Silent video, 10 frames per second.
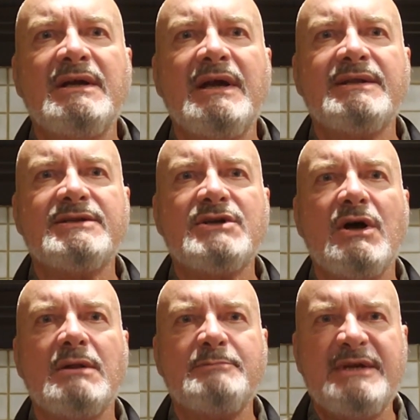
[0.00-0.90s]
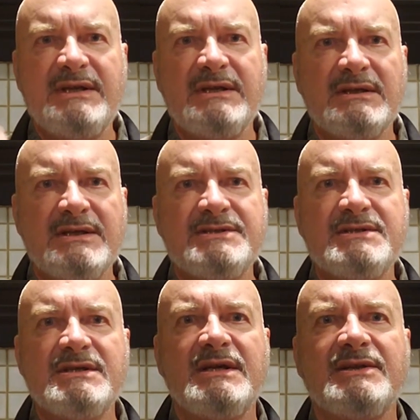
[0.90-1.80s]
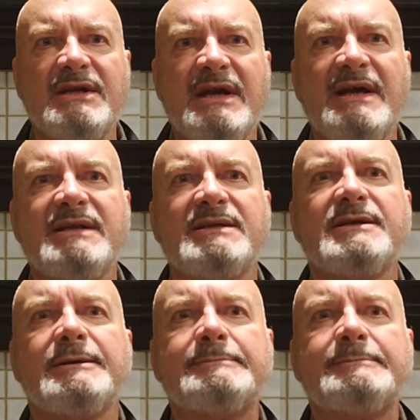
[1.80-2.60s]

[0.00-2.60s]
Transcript: and it's all meaningless in the end.